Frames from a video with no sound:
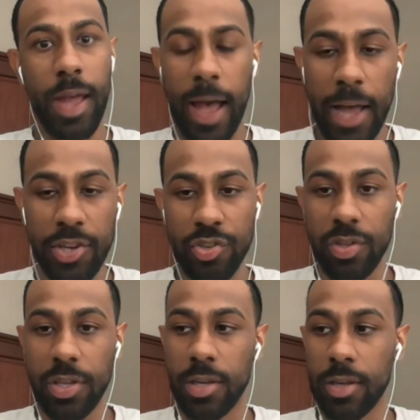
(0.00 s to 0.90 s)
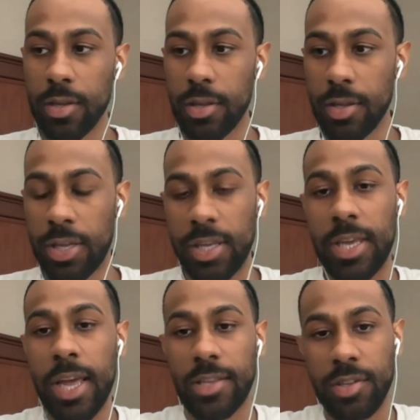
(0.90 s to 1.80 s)
actually
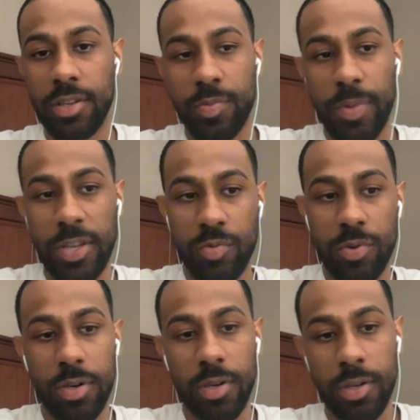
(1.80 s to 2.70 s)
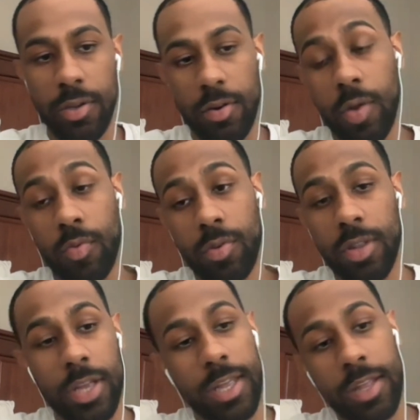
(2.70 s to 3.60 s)
get to the space where, okay, well,
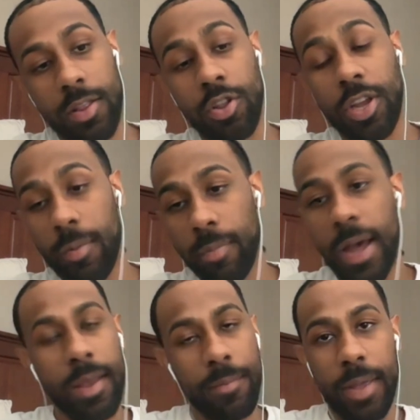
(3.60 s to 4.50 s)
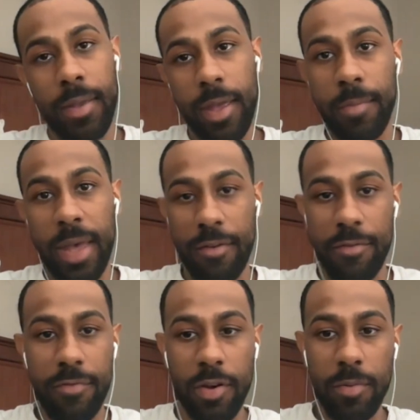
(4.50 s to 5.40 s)
looking back, it may
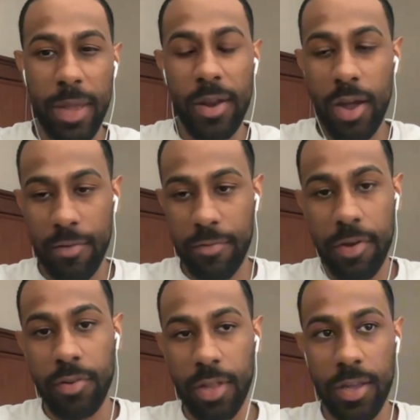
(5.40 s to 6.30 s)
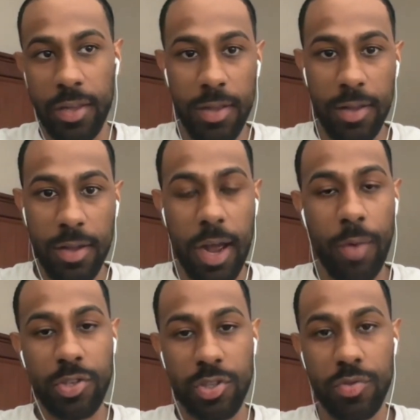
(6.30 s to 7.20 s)
not have felt like I
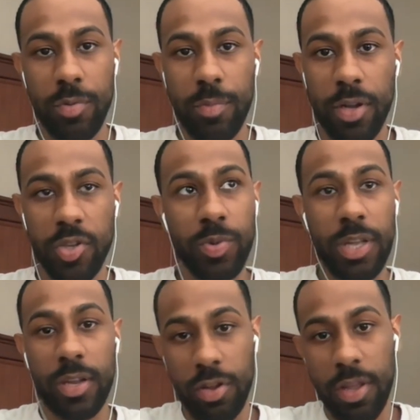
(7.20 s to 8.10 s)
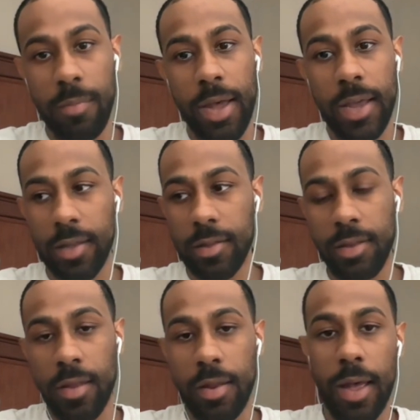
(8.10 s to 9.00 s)
was doing much, but then looking back
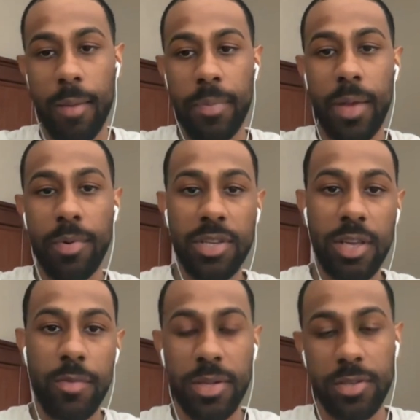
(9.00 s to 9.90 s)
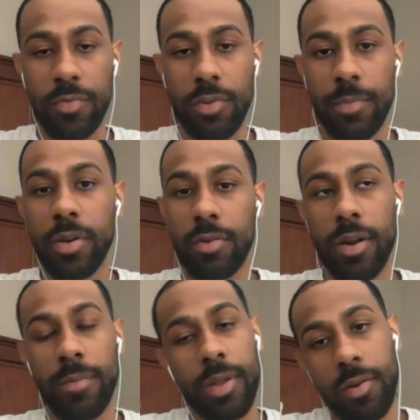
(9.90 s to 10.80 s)
and being able to give myself a little bit of
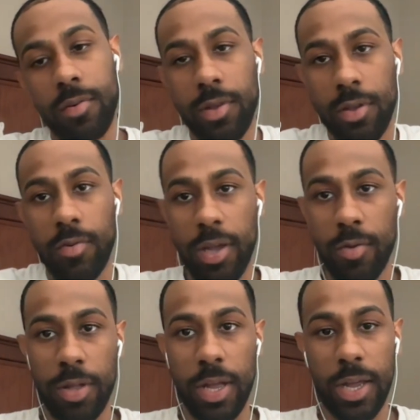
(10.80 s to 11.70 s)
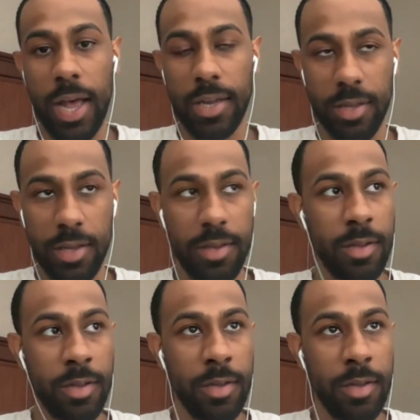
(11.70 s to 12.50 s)
credit, like, oh, okay, well, like